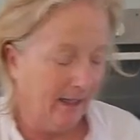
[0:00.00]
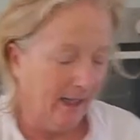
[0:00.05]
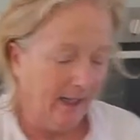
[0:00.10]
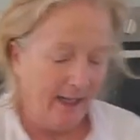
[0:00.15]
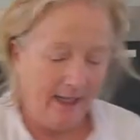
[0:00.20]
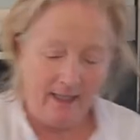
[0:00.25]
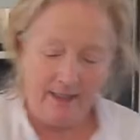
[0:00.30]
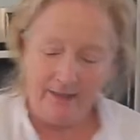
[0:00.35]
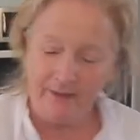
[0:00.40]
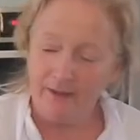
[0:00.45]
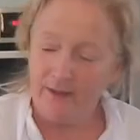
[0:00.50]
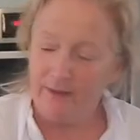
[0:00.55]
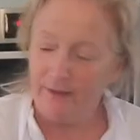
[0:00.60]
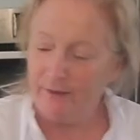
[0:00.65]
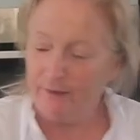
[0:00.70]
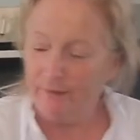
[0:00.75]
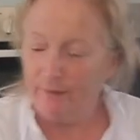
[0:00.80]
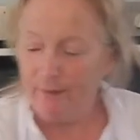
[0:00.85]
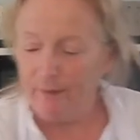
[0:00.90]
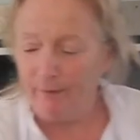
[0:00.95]
and
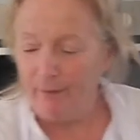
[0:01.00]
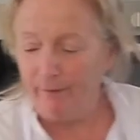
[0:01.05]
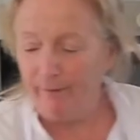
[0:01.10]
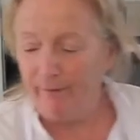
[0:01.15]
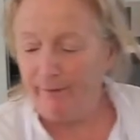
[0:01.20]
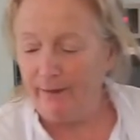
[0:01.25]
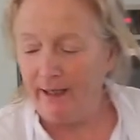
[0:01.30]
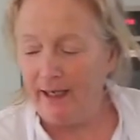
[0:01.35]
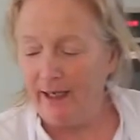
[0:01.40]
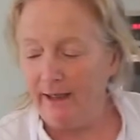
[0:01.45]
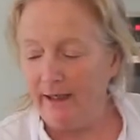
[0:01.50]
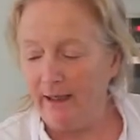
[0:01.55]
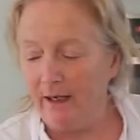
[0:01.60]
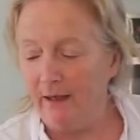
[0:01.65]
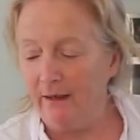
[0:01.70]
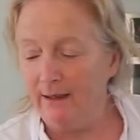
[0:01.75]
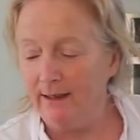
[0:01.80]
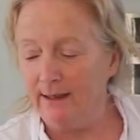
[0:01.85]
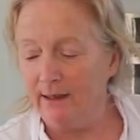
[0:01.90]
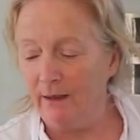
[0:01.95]
we won't forget
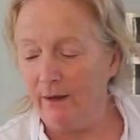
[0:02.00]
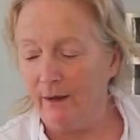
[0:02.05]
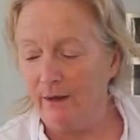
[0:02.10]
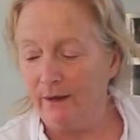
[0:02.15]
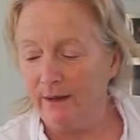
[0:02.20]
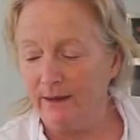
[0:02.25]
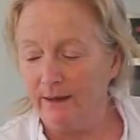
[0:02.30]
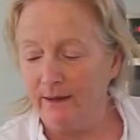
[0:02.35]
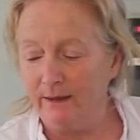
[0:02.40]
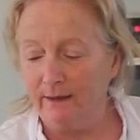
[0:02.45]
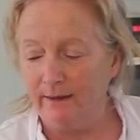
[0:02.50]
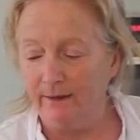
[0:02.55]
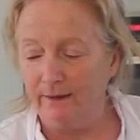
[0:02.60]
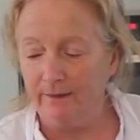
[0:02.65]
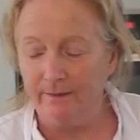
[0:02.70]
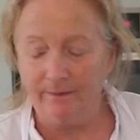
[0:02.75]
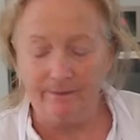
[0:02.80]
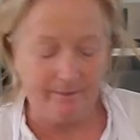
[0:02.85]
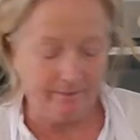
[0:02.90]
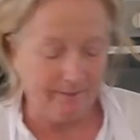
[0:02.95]
our salt.
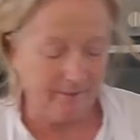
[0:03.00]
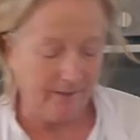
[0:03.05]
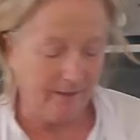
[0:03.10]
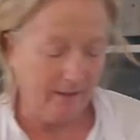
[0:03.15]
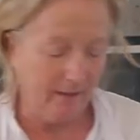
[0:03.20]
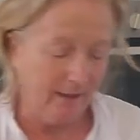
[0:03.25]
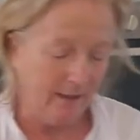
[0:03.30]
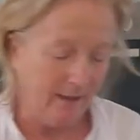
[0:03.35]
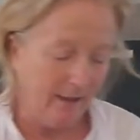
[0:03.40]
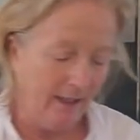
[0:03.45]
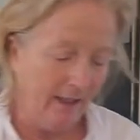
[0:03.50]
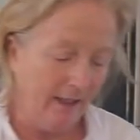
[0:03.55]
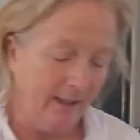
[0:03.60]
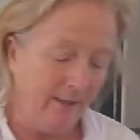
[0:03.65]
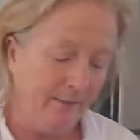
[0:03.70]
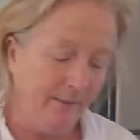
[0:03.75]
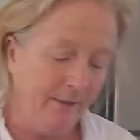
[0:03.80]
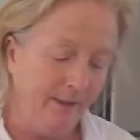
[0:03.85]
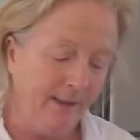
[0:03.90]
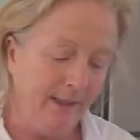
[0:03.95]
And
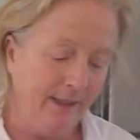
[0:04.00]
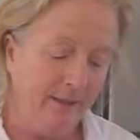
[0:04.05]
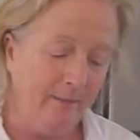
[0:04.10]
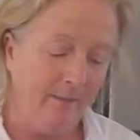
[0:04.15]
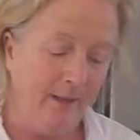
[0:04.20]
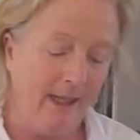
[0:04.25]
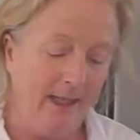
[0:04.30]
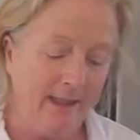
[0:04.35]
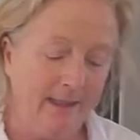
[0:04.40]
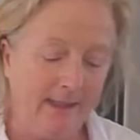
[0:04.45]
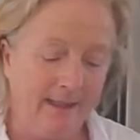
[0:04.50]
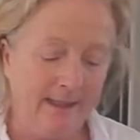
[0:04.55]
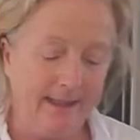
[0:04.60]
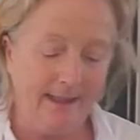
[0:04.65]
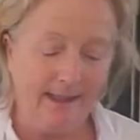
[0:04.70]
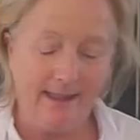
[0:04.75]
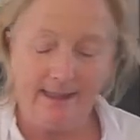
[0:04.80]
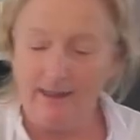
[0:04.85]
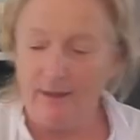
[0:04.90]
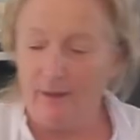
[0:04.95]
I'm using Maldon
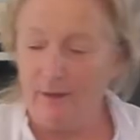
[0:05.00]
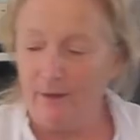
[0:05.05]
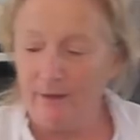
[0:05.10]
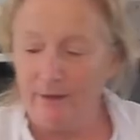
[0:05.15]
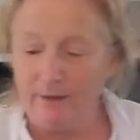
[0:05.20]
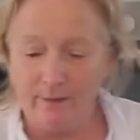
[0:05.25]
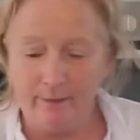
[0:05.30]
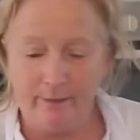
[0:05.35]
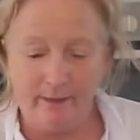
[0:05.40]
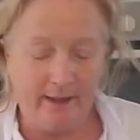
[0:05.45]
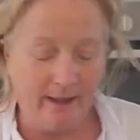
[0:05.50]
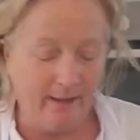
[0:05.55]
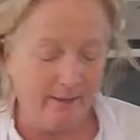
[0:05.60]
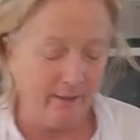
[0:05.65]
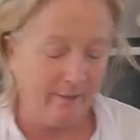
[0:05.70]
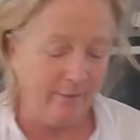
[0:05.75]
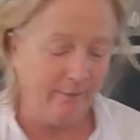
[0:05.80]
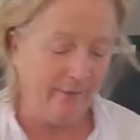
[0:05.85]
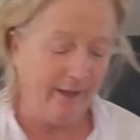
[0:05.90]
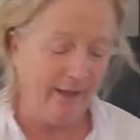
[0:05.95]
sea salt to bring
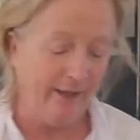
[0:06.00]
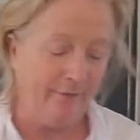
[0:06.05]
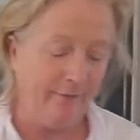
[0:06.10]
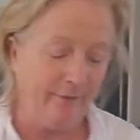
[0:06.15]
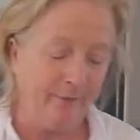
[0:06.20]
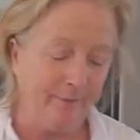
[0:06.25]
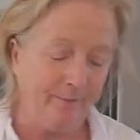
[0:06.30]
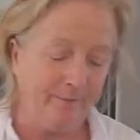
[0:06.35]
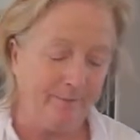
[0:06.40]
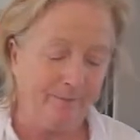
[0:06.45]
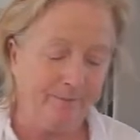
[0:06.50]
out the flavour.